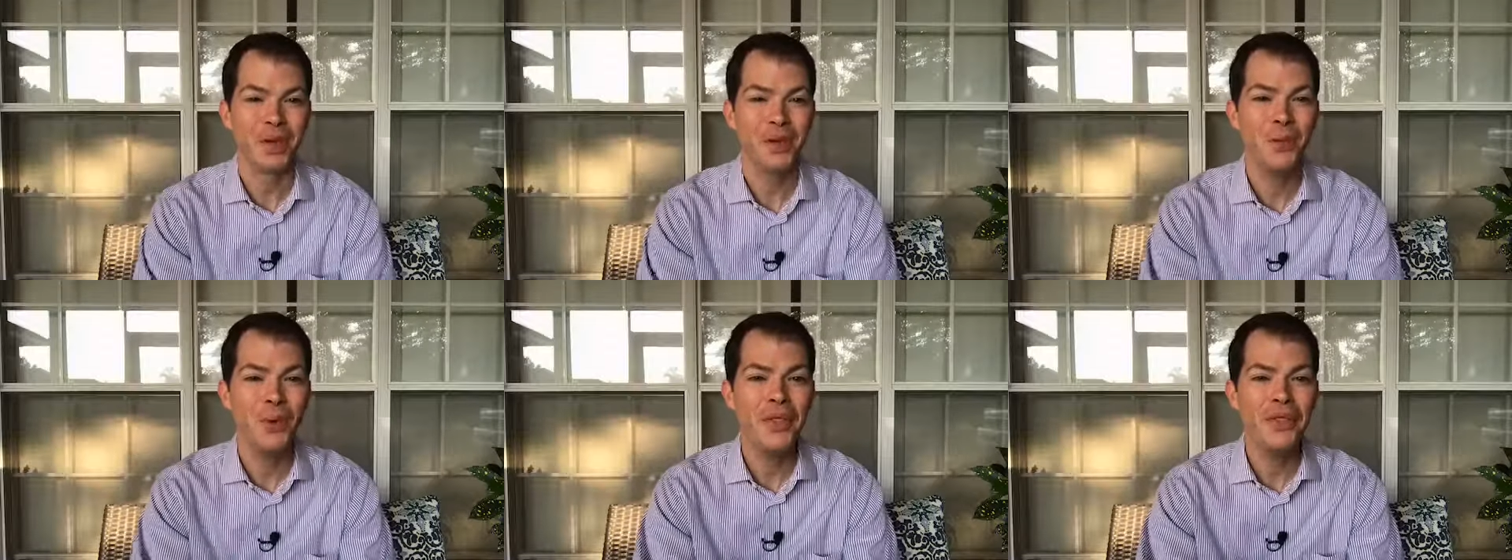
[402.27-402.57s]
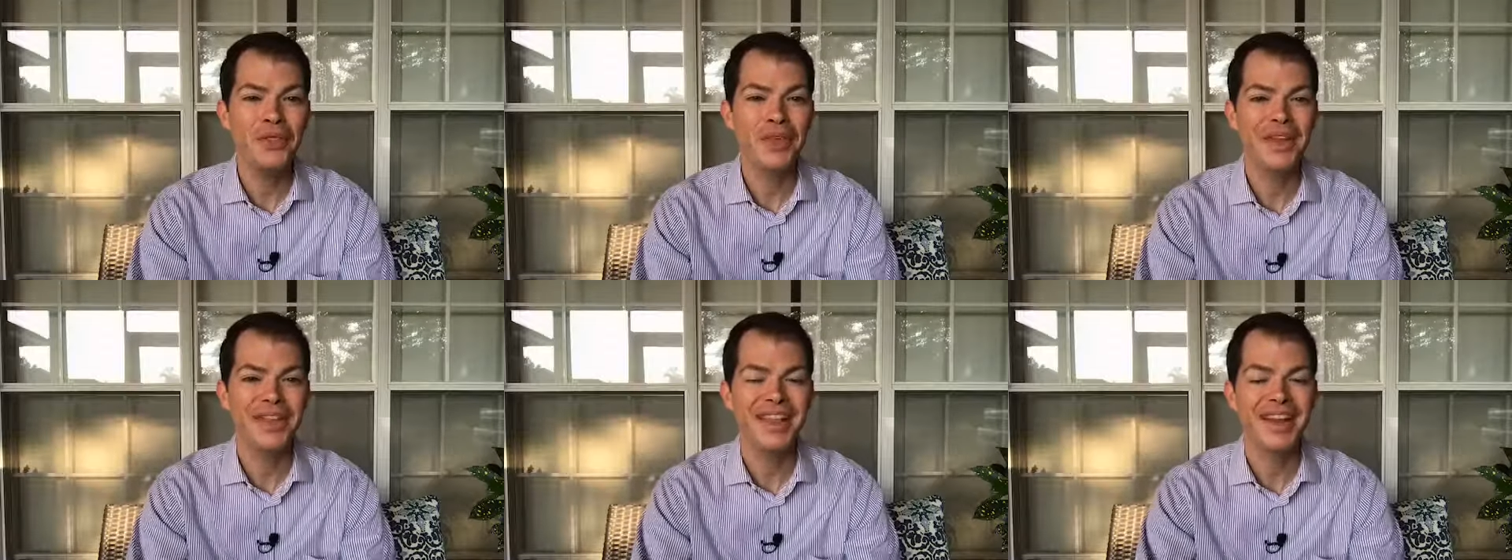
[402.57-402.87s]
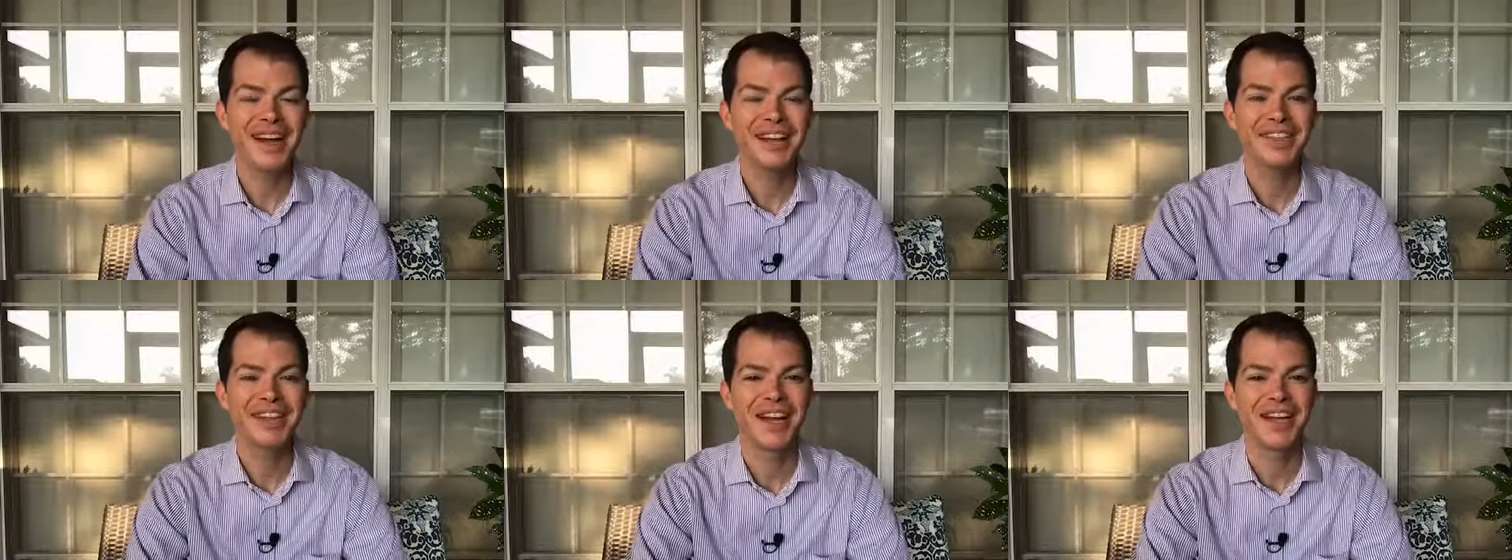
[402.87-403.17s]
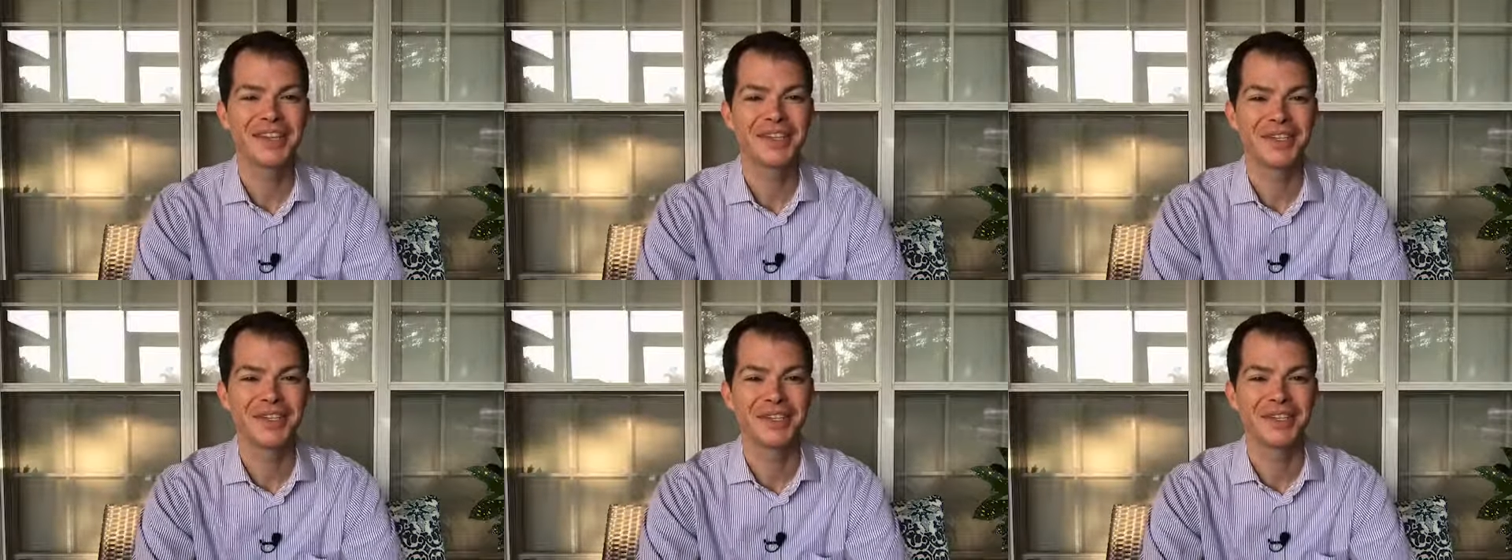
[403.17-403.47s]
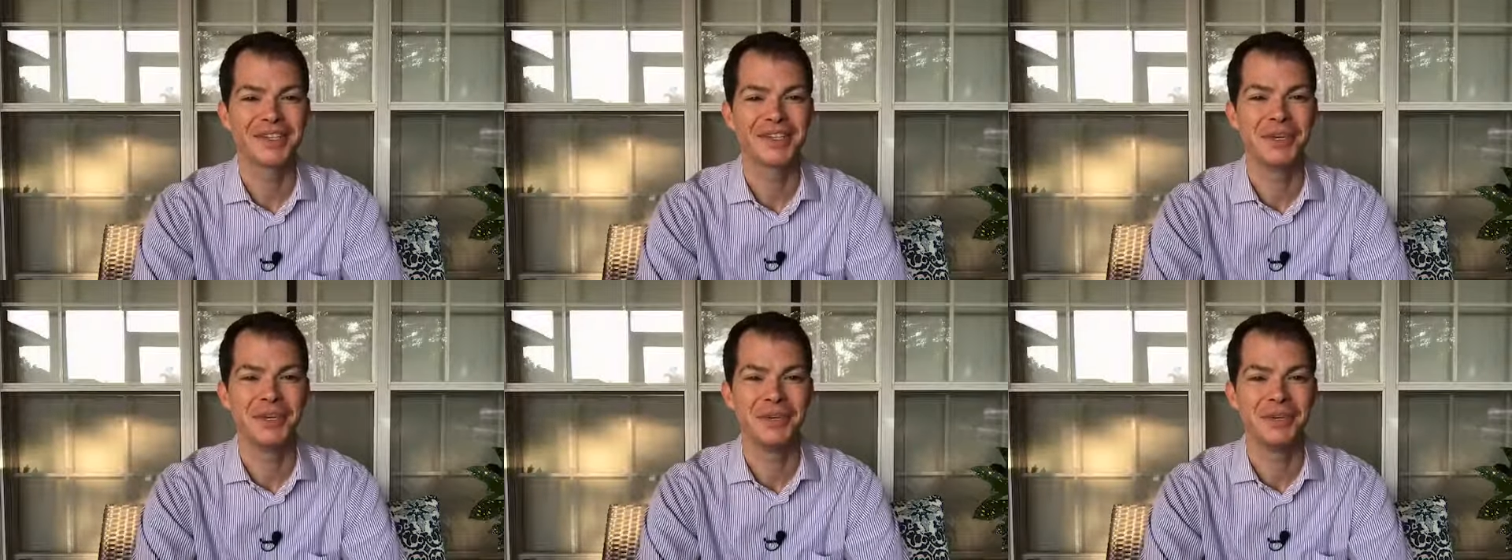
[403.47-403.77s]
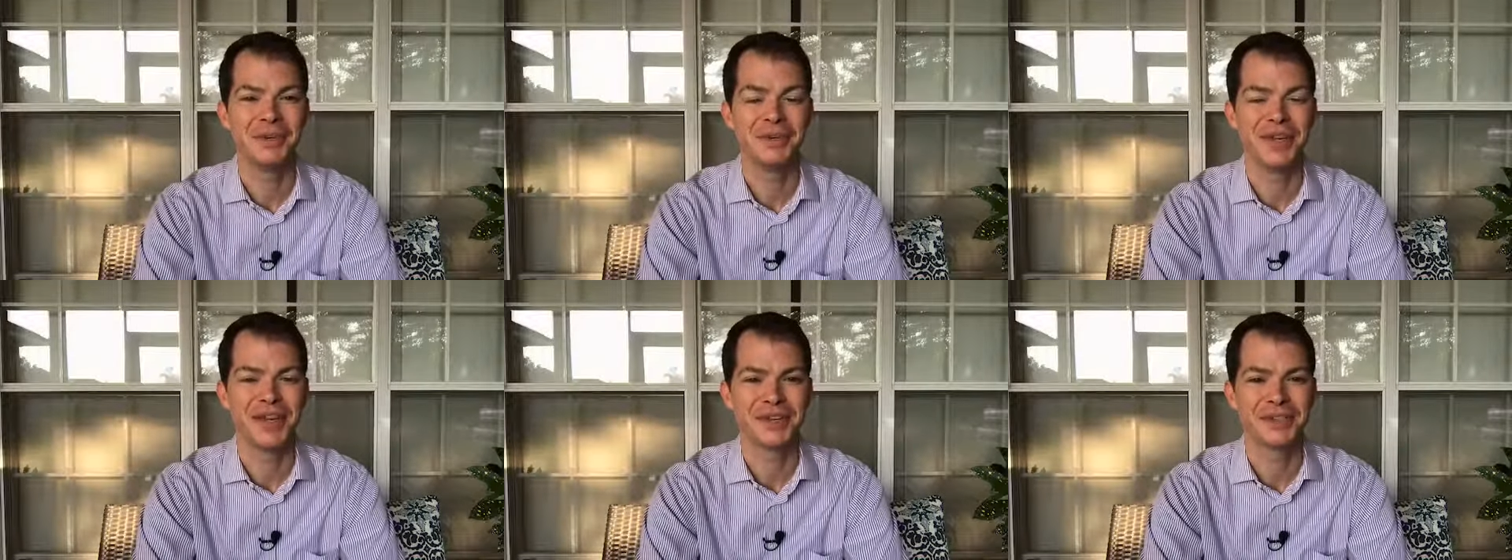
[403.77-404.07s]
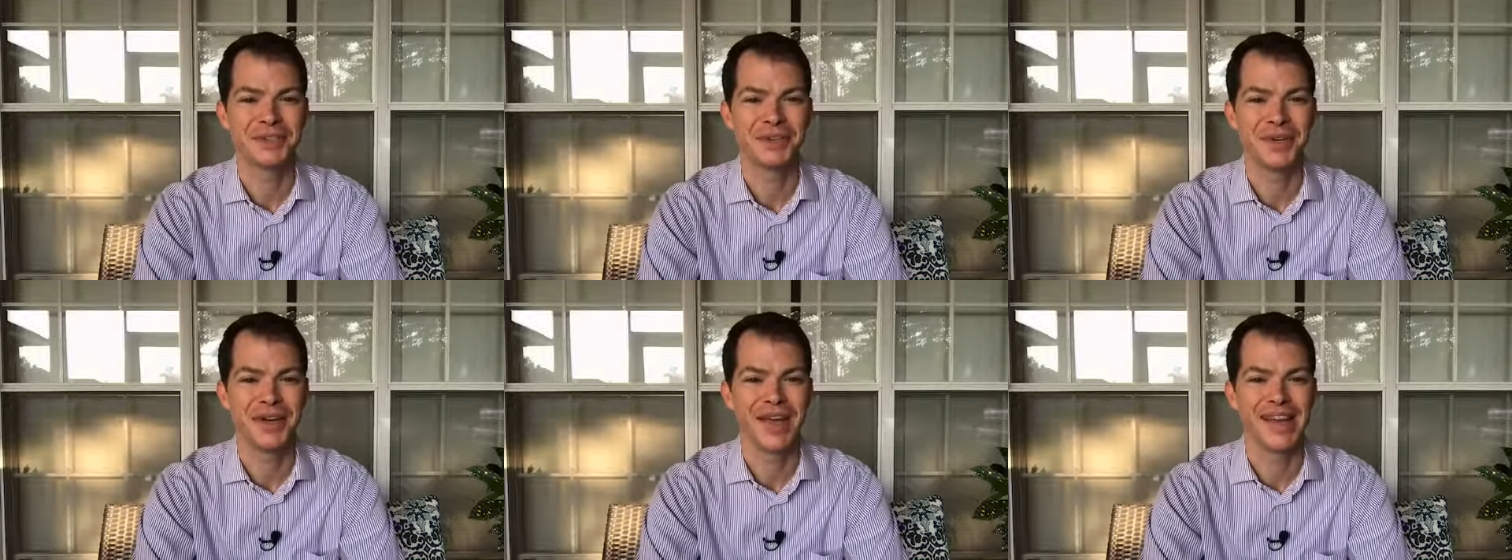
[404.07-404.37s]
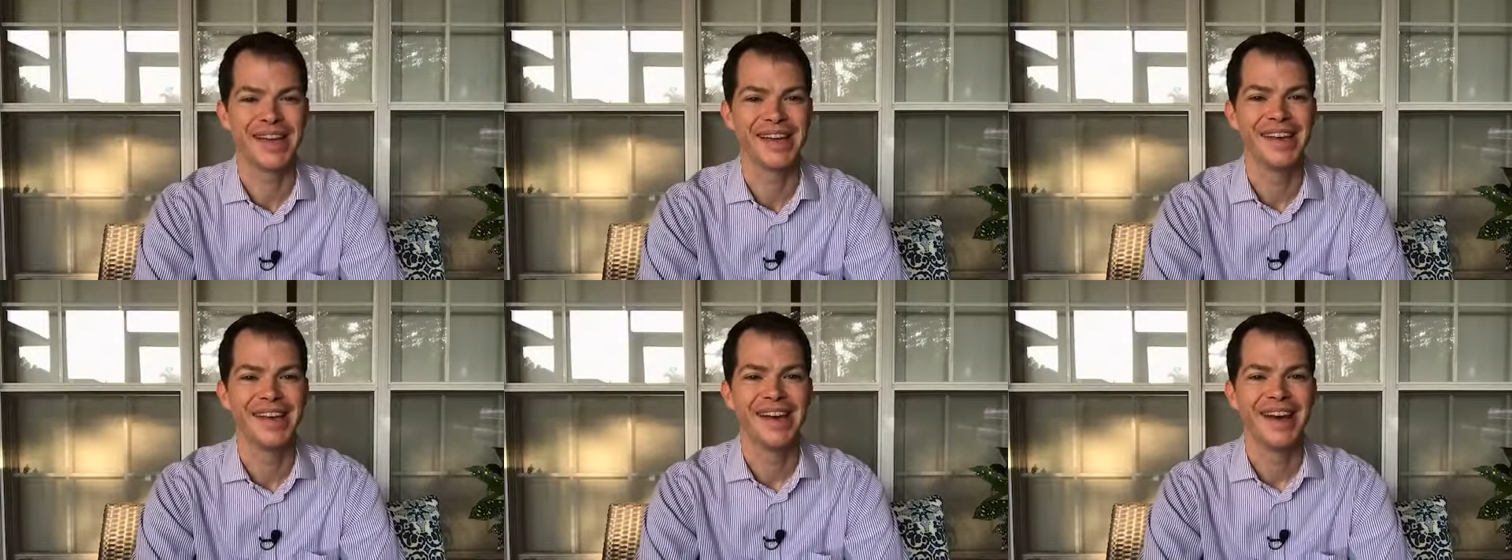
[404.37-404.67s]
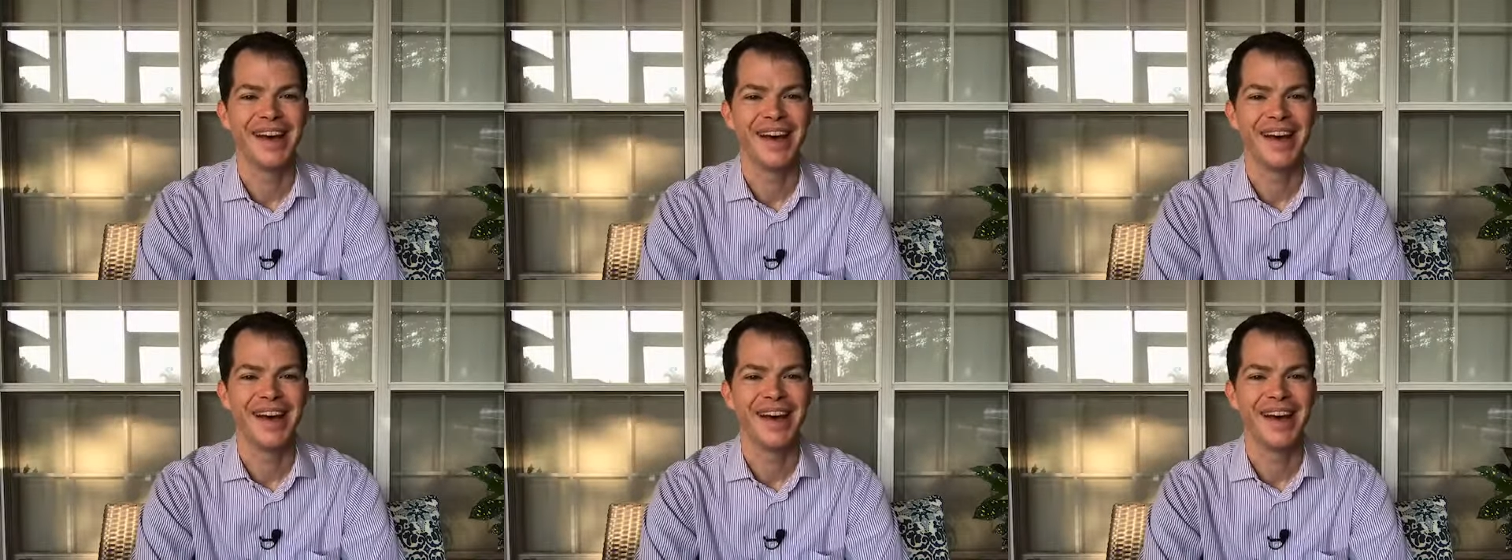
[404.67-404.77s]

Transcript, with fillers: One thing that I challenged us to do yesterday